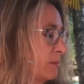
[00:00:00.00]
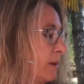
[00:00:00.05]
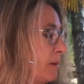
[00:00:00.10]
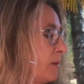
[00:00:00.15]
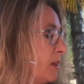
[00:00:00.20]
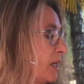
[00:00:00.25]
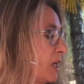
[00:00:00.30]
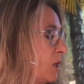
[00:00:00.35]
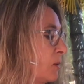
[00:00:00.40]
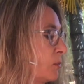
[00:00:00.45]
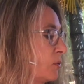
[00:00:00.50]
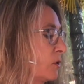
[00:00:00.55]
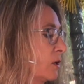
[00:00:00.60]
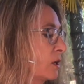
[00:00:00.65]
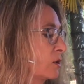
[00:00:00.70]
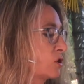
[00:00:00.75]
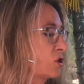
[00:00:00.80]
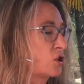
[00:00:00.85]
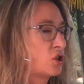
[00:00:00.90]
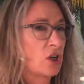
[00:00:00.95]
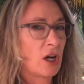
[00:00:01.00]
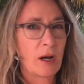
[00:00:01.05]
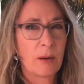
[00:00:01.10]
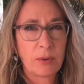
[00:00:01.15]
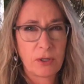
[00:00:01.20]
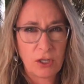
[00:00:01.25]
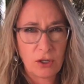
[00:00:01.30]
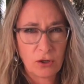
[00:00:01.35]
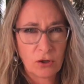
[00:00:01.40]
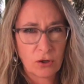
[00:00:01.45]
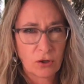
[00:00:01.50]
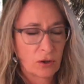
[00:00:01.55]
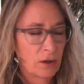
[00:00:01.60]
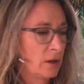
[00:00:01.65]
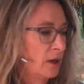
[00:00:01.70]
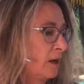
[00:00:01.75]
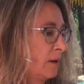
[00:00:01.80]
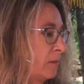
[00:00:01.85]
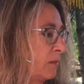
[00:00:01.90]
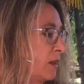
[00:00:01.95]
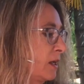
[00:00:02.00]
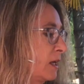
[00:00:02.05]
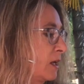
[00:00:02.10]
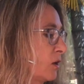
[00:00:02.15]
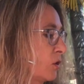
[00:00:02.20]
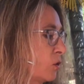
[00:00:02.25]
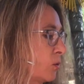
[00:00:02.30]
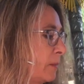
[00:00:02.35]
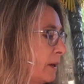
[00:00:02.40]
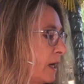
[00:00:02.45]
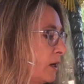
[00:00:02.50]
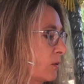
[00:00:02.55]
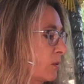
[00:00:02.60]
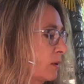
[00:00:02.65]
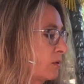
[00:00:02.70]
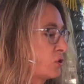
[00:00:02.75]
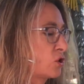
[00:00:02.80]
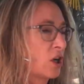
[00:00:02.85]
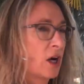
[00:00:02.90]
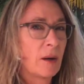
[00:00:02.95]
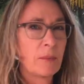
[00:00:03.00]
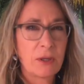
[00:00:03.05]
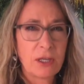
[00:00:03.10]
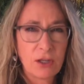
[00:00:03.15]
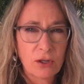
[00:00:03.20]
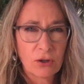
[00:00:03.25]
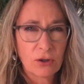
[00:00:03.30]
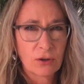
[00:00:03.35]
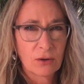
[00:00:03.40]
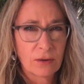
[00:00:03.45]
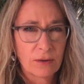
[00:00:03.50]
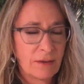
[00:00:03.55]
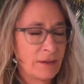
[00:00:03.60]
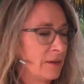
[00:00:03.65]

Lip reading: Maybe they get a production job here. They get another background job here.